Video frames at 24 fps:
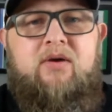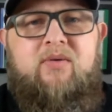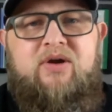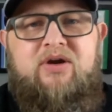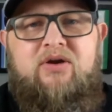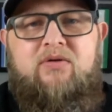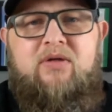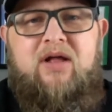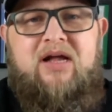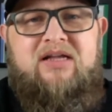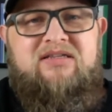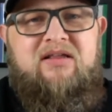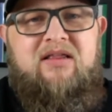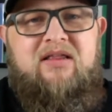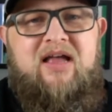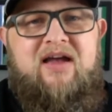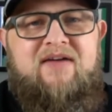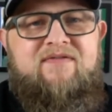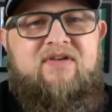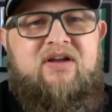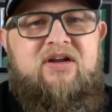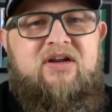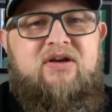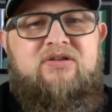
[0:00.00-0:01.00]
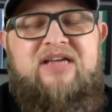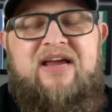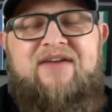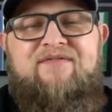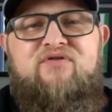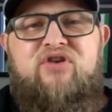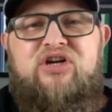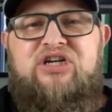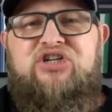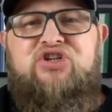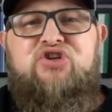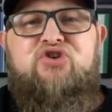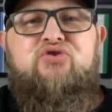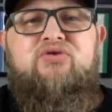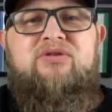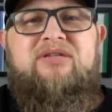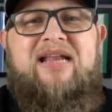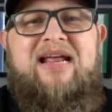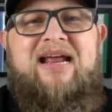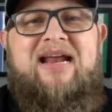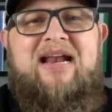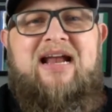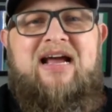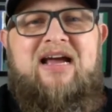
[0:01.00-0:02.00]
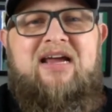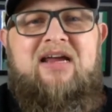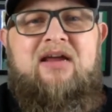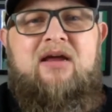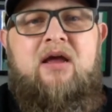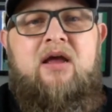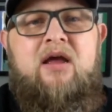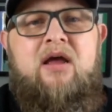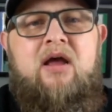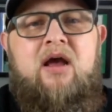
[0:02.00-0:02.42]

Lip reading: We do lots of live videos every Tuesday night.